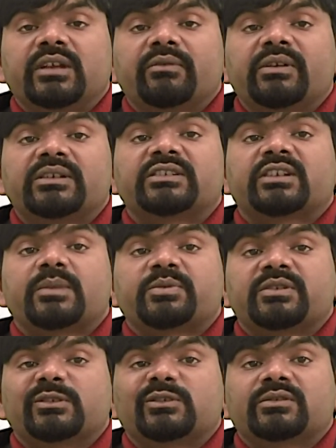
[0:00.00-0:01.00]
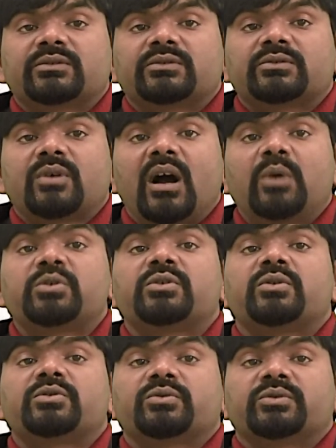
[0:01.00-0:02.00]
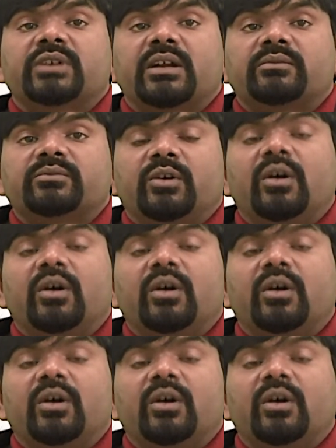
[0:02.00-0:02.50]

giving descriptions. So how do you do that?